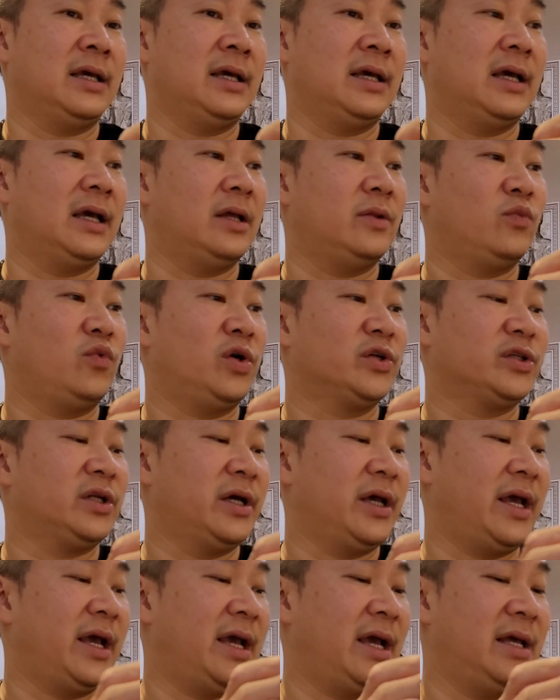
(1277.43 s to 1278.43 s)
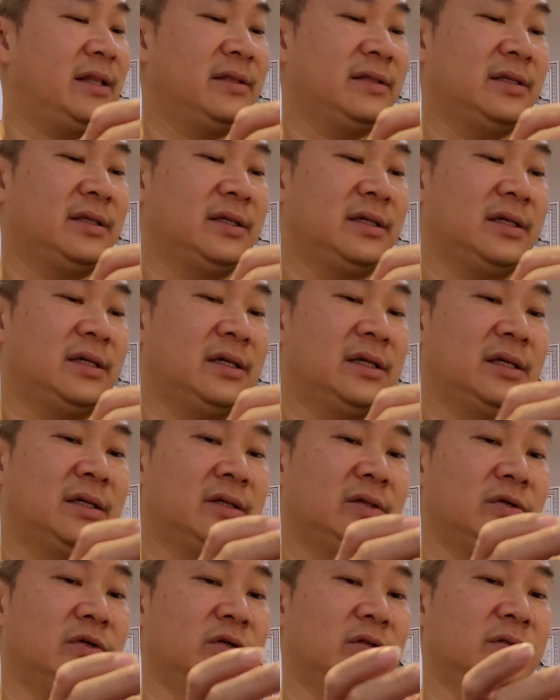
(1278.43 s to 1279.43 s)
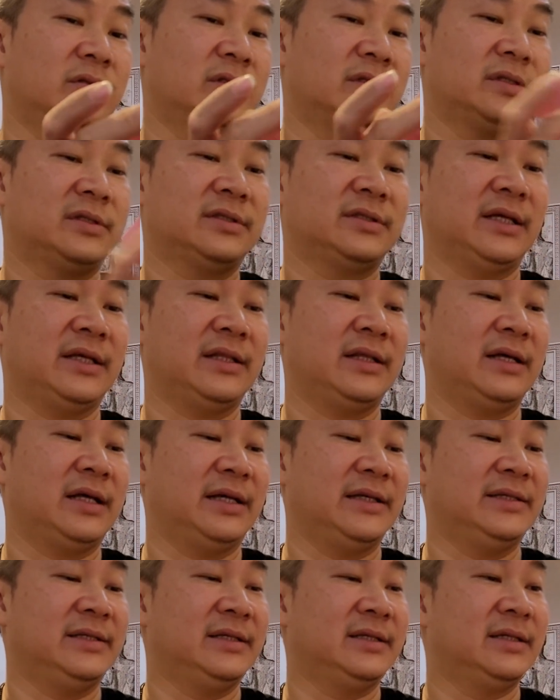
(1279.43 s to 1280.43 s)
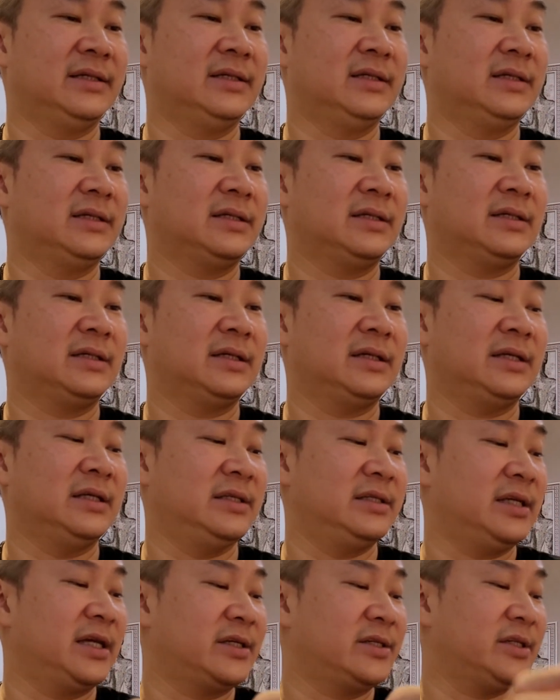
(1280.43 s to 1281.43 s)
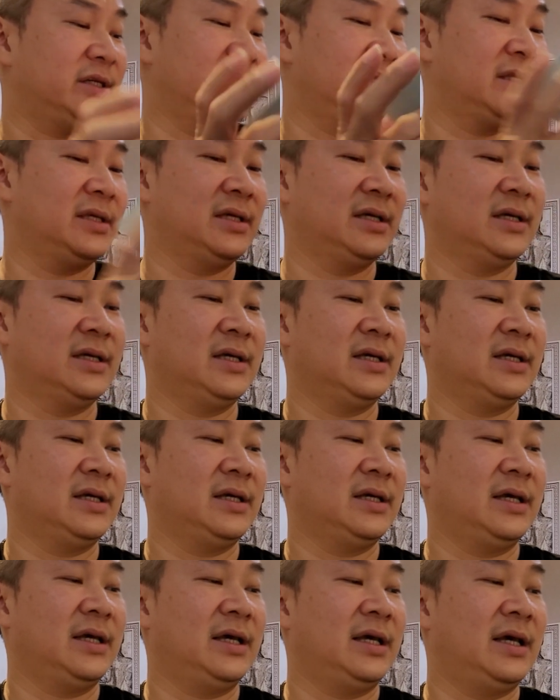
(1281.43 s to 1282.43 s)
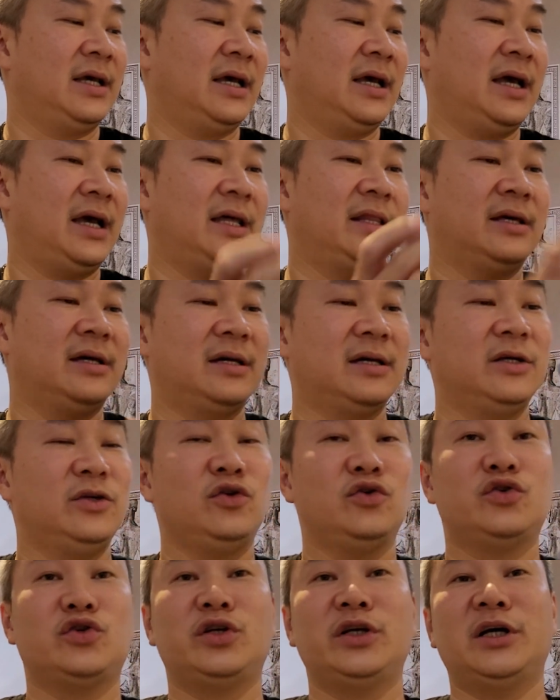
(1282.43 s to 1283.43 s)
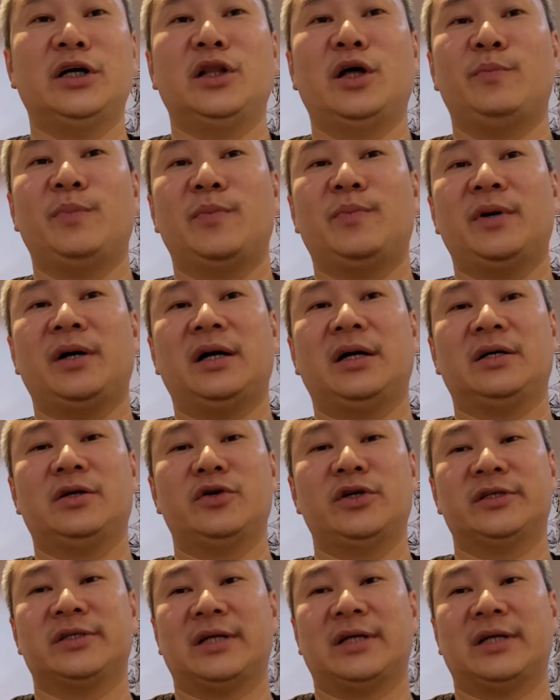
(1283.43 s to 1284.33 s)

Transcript: And wash the hand, good sterilizer, injection. And usually a lot of people please